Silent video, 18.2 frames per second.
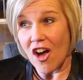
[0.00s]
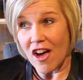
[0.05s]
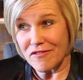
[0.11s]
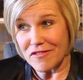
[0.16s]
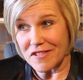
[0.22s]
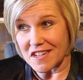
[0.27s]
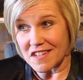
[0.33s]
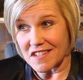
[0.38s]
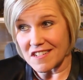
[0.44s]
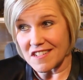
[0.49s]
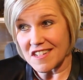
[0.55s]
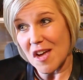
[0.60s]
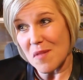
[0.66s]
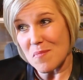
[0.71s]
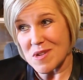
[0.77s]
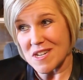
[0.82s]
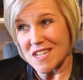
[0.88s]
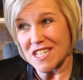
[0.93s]
often
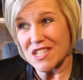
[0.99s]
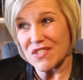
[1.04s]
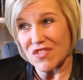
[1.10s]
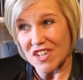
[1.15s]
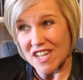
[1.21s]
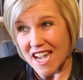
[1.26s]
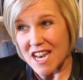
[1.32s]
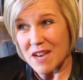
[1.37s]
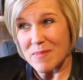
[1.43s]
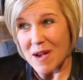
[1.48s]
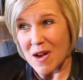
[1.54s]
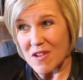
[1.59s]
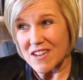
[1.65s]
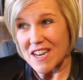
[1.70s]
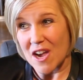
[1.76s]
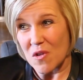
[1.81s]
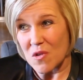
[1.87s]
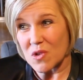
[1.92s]
companies forget
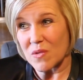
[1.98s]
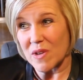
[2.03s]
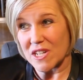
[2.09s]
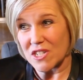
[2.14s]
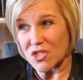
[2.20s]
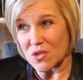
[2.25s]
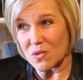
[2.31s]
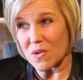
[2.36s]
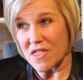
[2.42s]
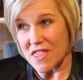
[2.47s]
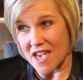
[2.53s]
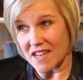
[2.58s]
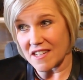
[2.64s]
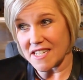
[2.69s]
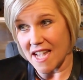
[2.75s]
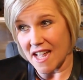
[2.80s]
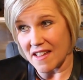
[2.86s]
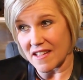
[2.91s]
about, now what do I do with
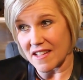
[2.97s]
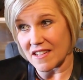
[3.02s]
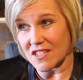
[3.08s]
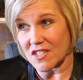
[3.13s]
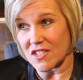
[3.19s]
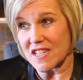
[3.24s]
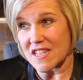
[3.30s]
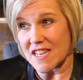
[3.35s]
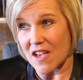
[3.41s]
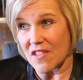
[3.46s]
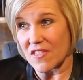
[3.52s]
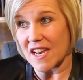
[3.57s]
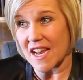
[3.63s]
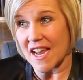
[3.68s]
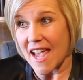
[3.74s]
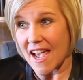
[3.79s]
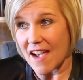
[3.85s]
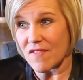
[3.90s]
that talent now
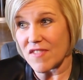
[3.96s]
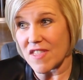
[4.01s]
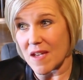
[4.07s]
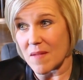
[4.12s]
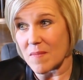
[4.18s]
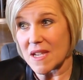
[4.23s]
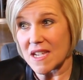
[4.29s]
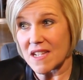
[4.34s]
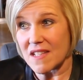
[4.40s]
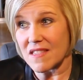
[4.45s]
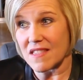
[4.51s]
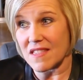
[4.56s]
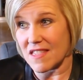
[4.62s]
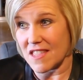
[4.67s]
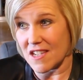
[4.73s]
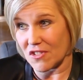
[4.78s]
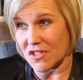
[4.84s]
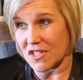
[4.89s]
that I have them
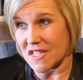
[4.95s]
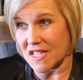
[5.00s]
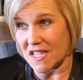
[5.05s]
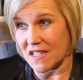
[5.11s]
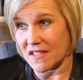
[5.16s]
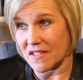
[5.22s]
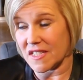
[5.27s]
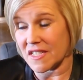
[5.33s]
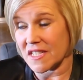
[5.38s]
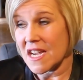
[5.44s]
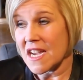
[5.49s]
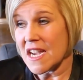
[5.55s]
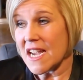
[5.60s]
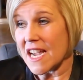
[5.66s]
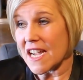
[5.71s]
in their seats?